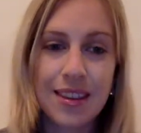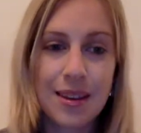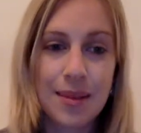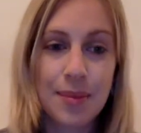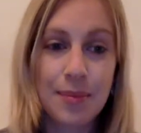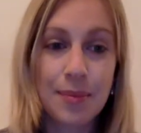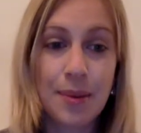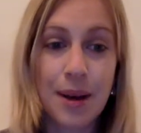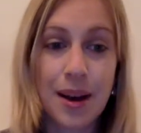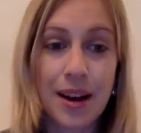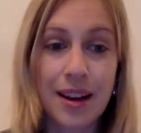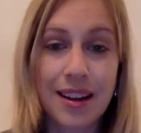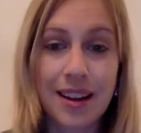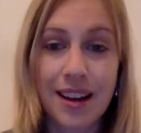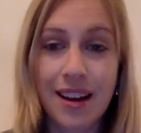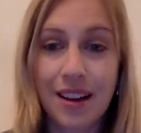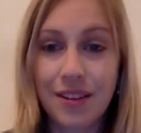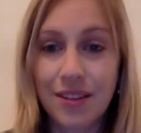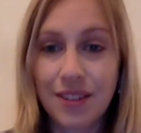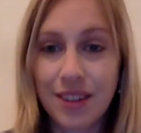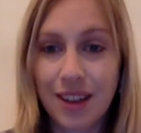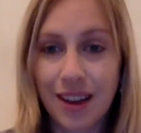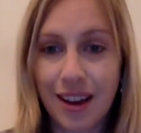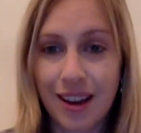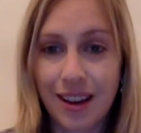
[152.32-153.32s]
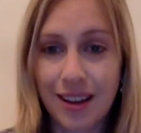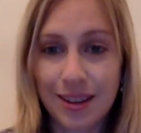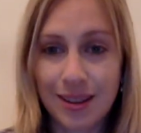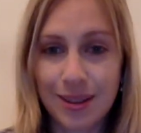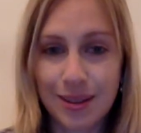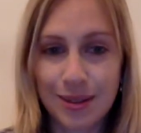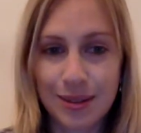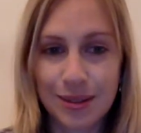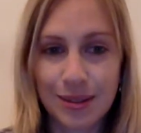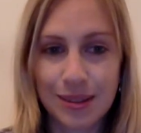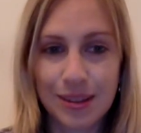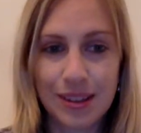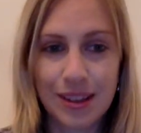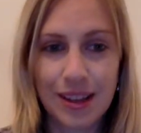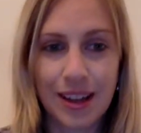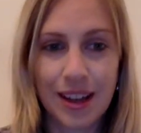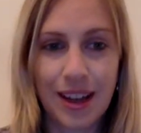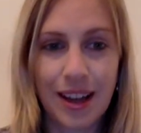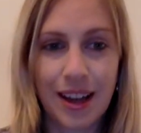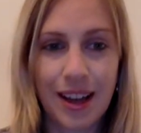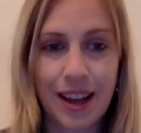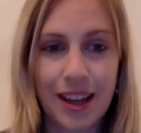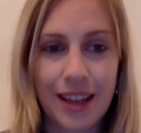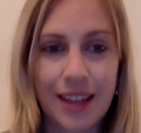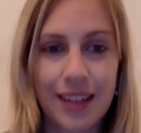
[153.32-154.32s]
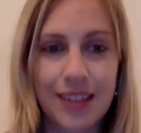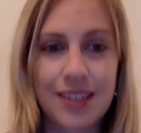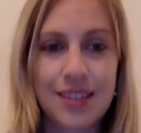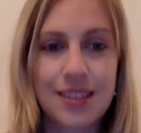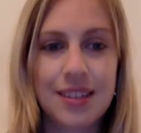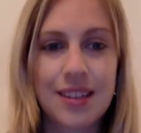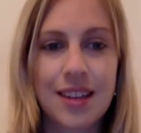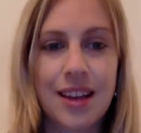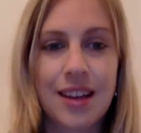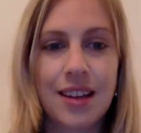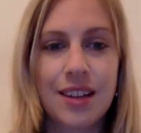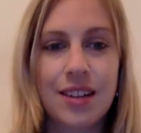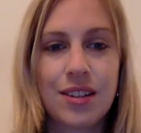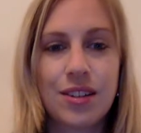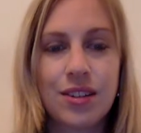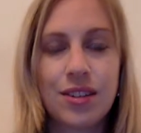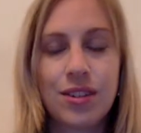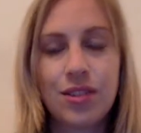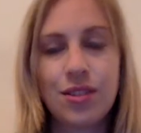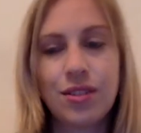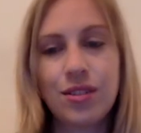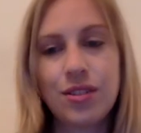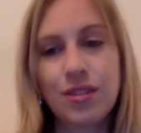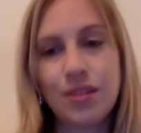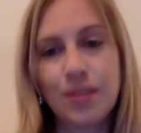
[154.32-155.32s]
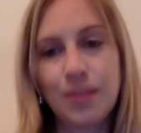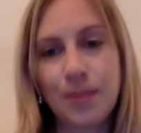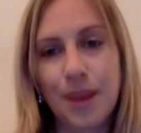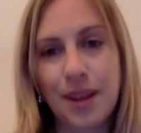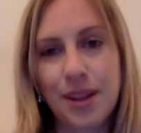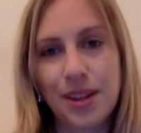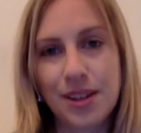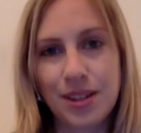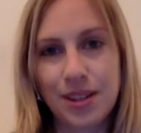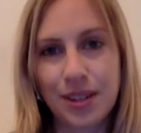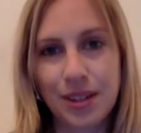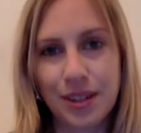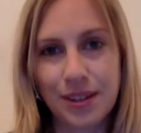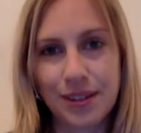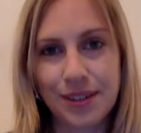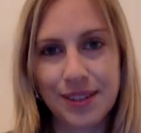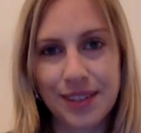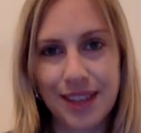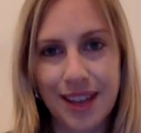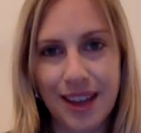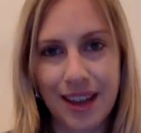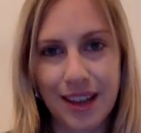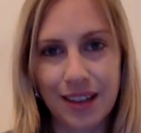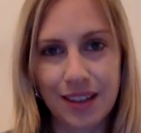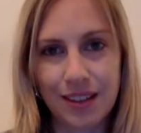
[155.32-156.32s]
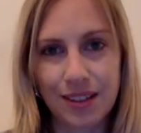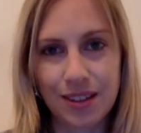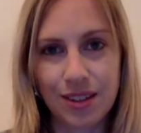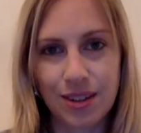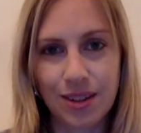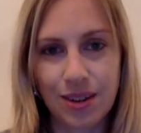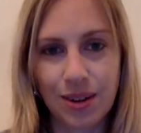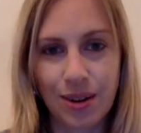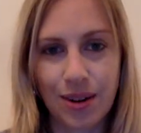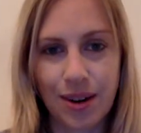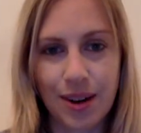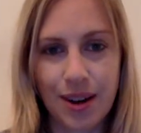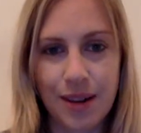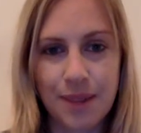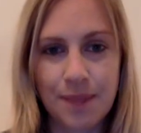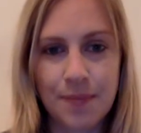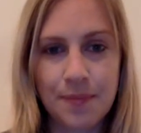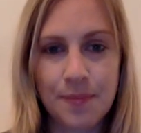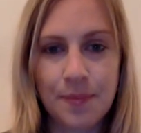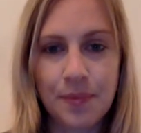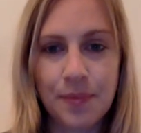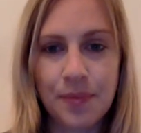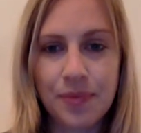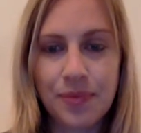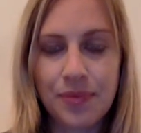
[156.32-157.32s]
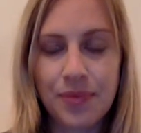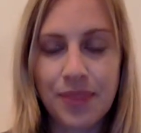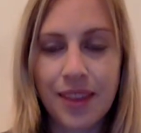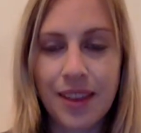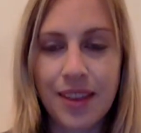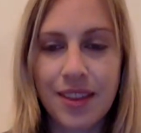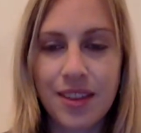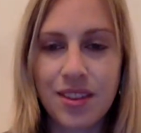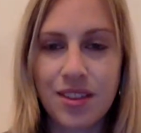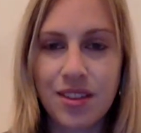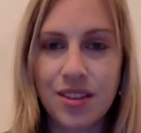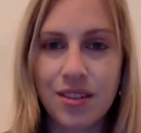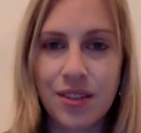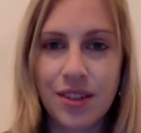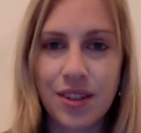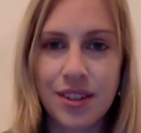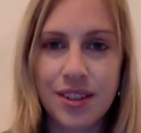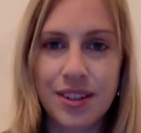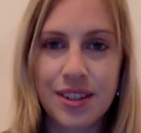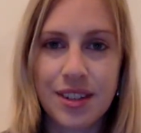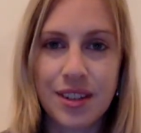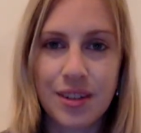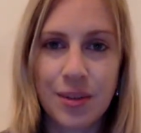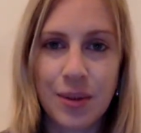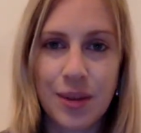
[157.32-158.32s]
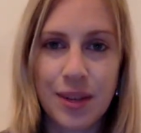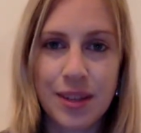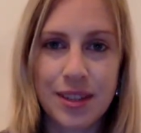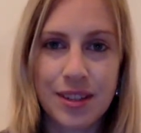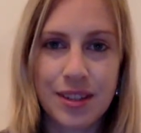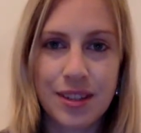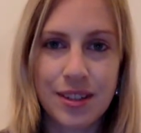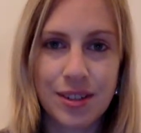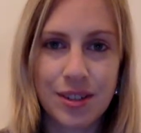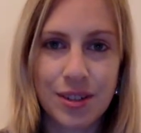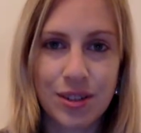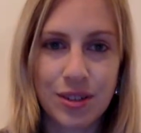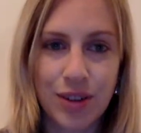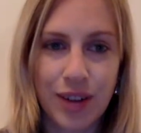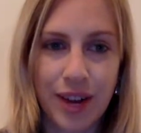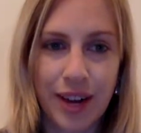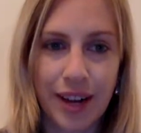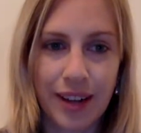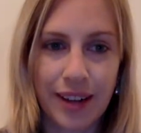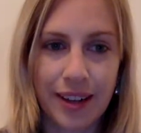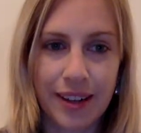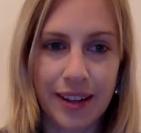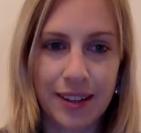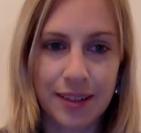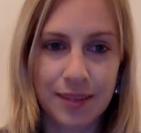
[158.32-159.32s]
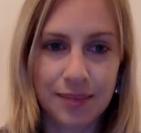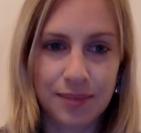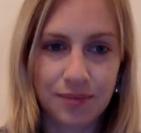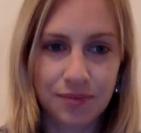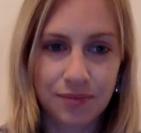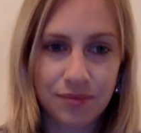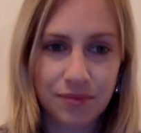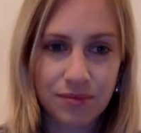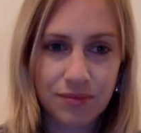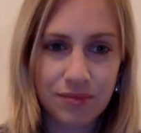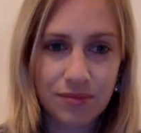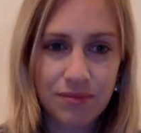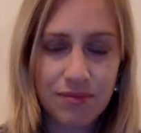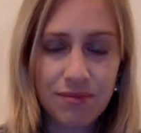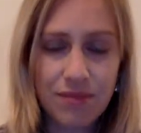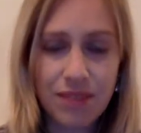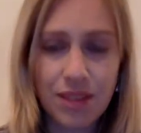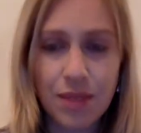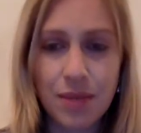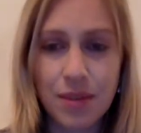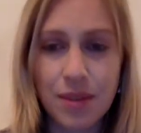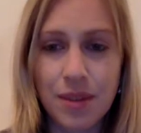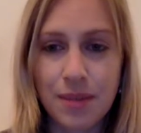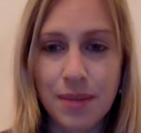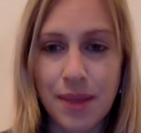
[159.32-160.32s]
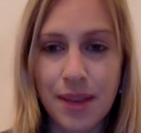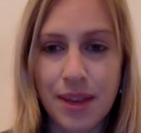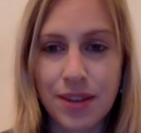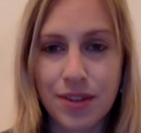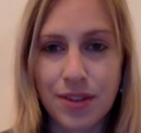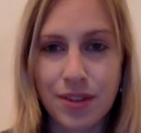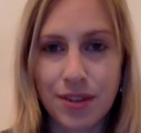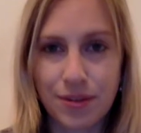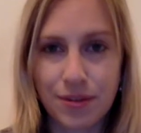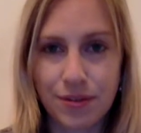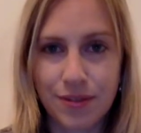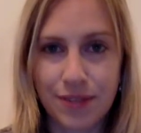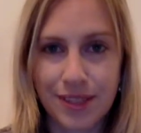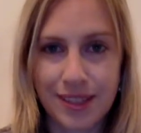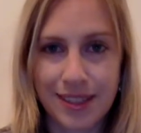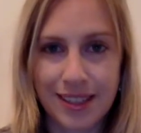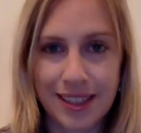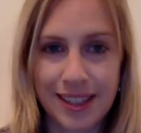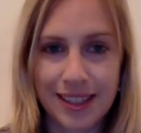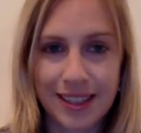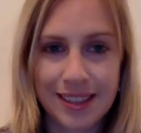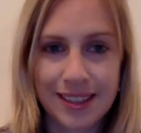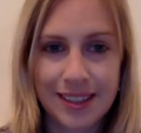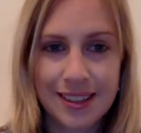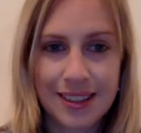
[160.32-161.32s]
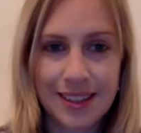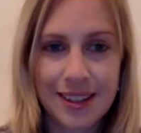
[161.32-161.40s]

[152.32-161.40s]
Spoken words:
But after high school, I decided to do a Bachelor of Science degree at the University of Western Australia with a major in physics.